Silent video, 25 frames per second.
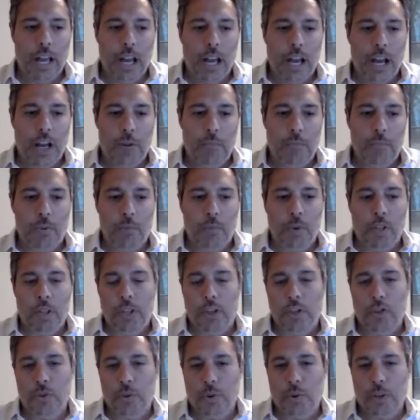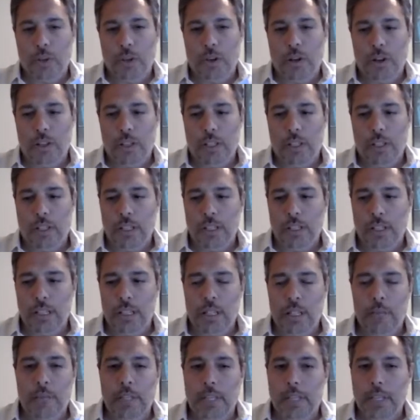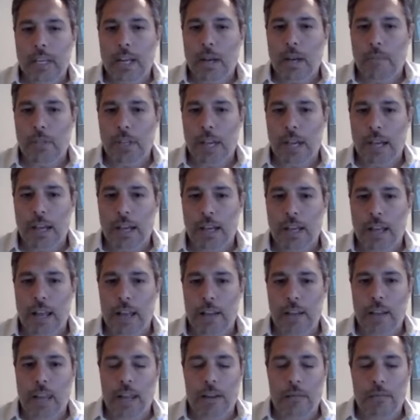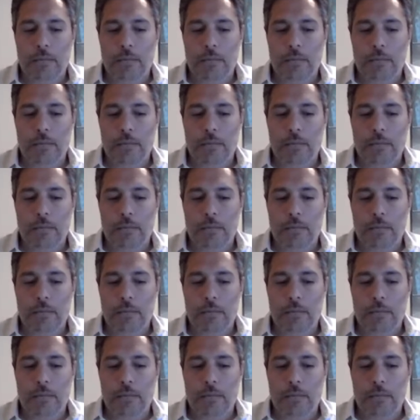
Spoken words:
but with the short call, it does limit the upside